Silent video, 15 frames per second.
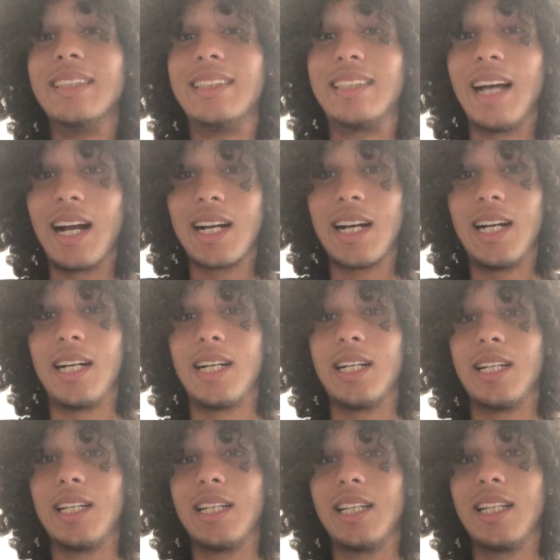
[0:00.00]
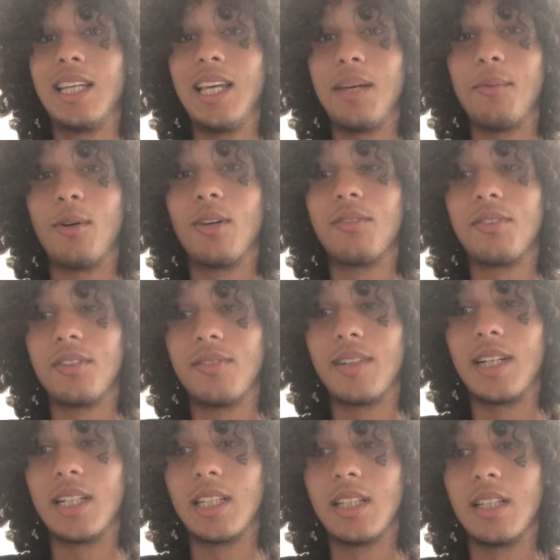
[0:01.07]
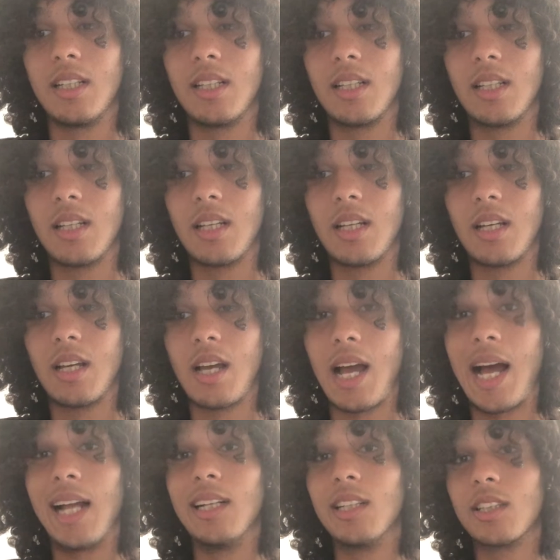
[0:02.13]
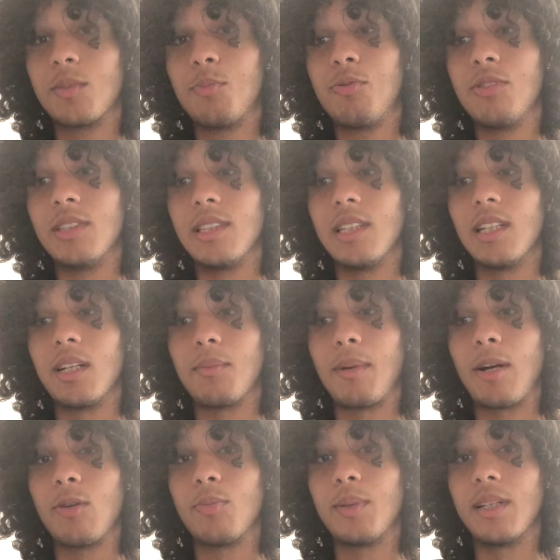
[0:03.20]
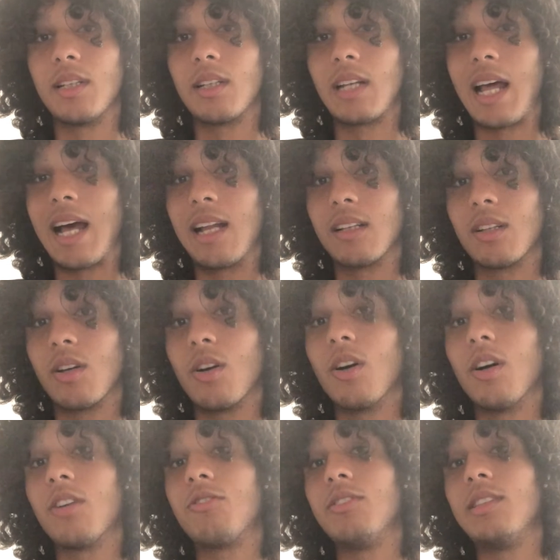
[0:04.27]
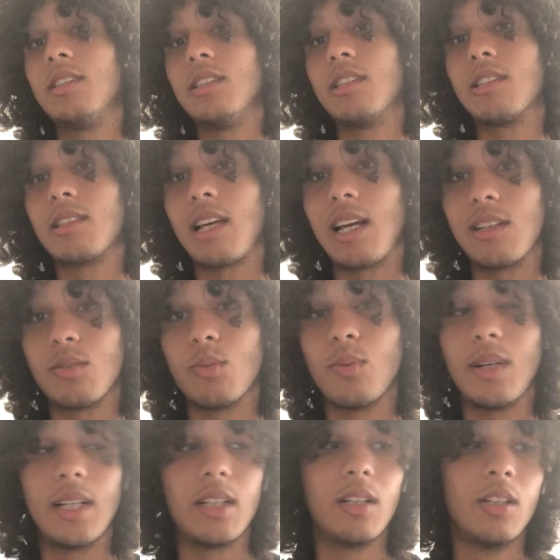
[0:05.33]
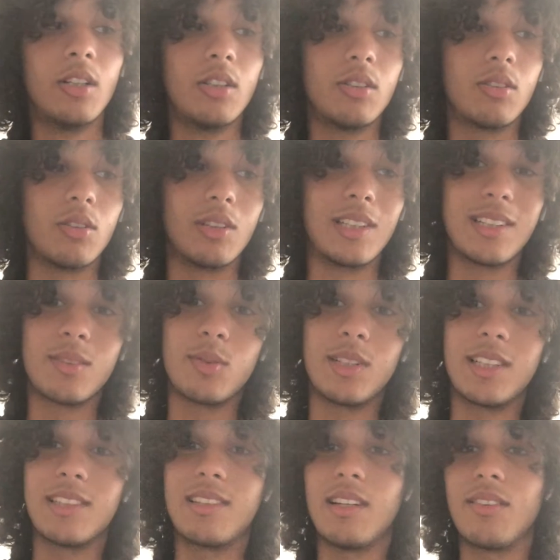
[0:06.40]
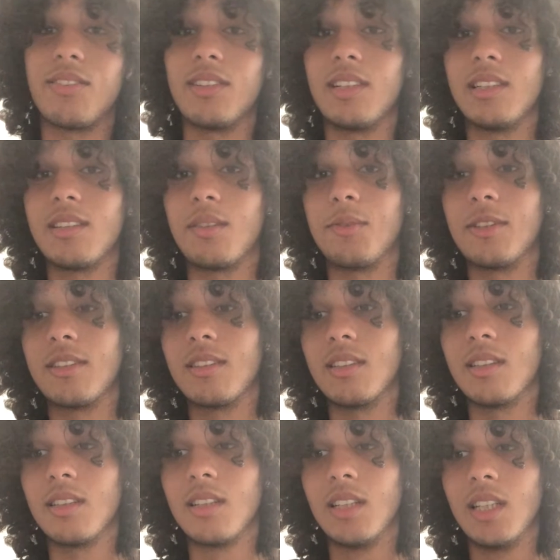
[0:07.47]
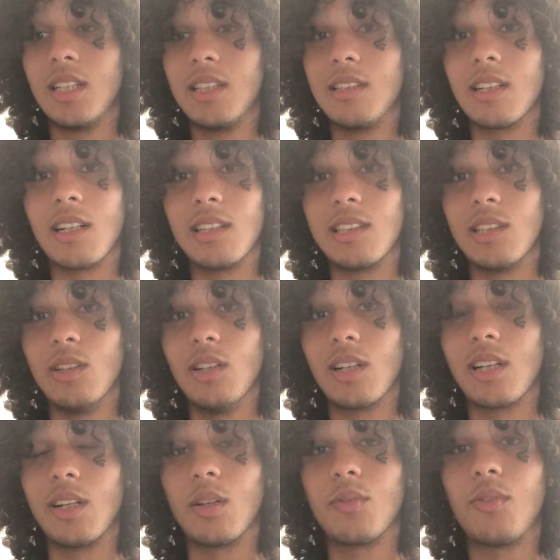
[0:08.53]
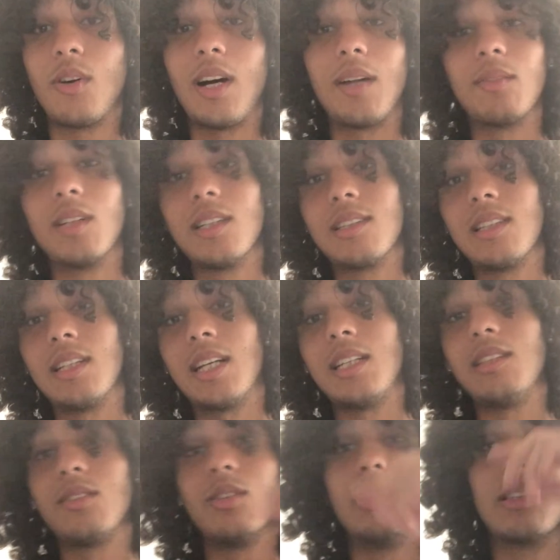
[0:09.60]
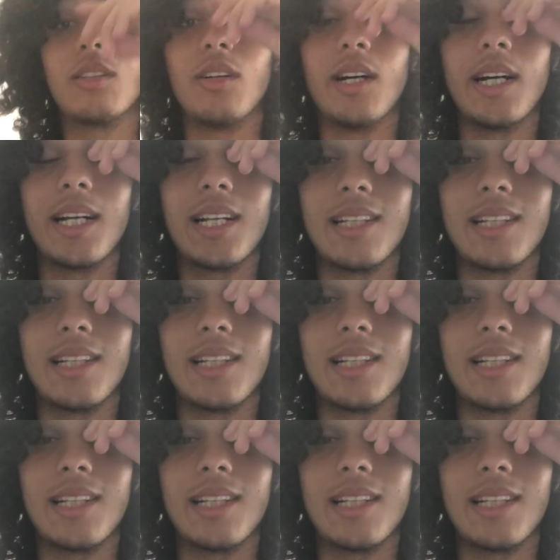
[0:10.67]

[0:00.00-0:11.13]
Daka came on for Vardy and looks pretty good in my opinion, and got returns as well. So this one is definitely someone to continue looking out for. I'm not saying that he's going to go ahead